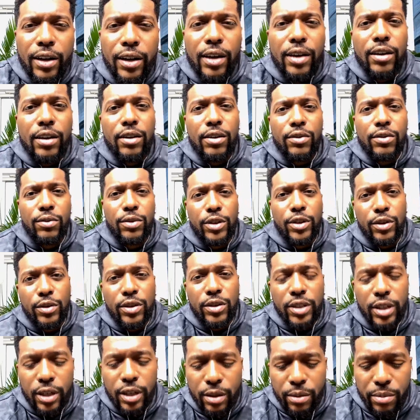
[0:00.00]
And I love what
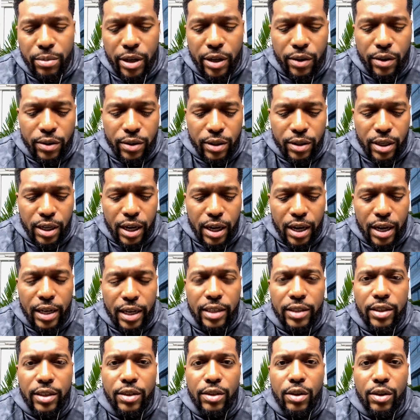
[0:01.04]
you said about the
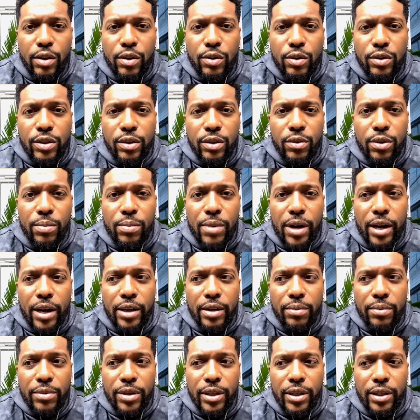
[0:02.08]
highs and lows. It
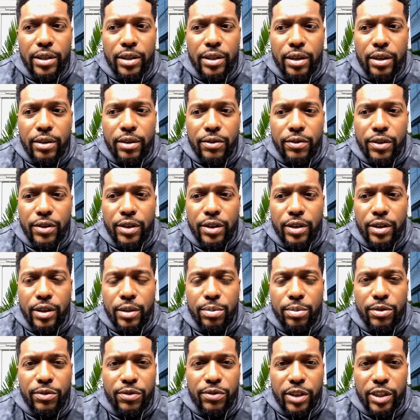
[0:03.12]
reminded me of
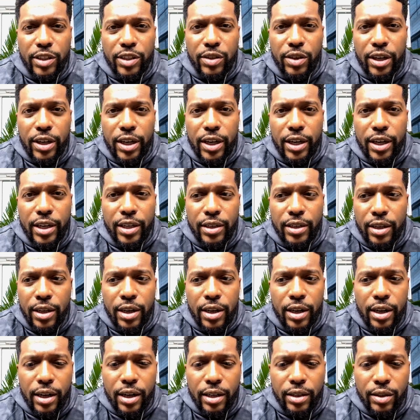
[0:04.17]
a, a professor I had
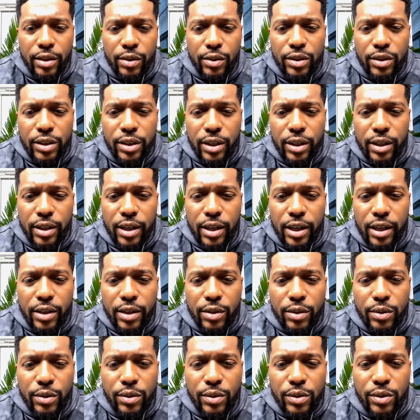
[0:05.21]
in
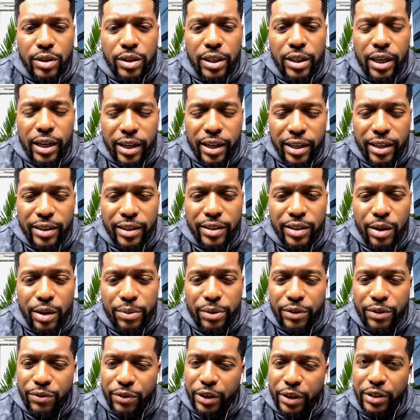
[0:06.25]
UCLA who said
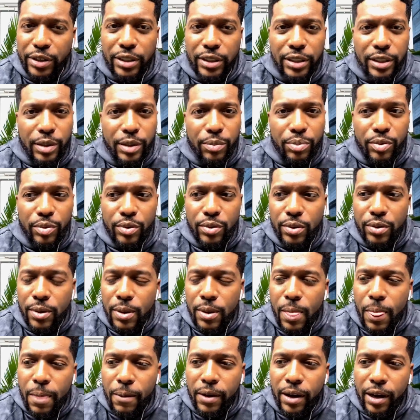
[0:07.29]
something very simple,
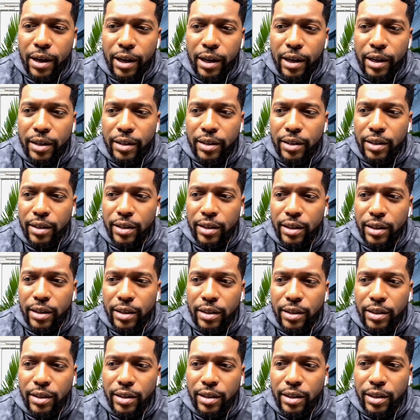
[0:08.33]
and he
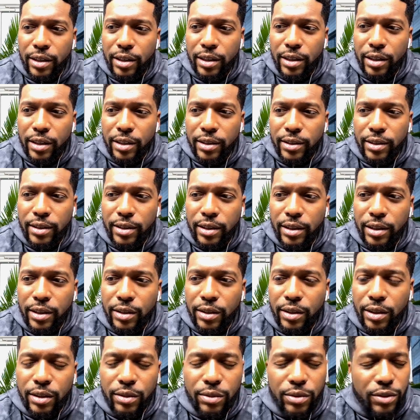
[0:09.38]
and
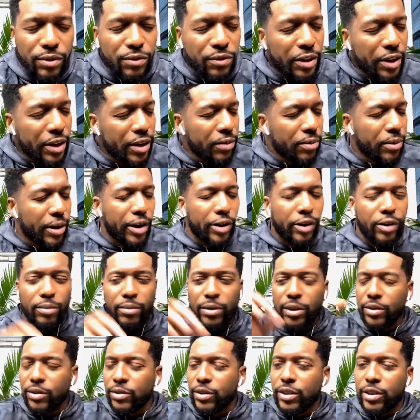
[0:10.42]
he, he was very
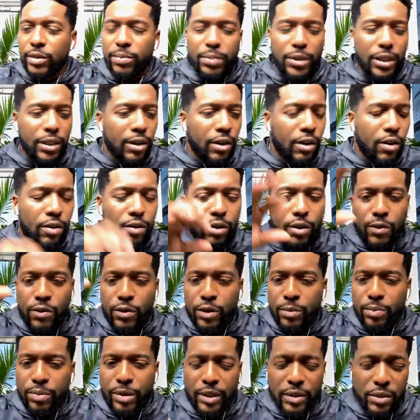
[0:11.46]
random. He'll just be all
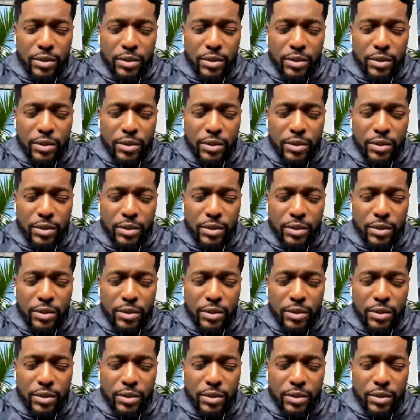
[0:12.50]
over the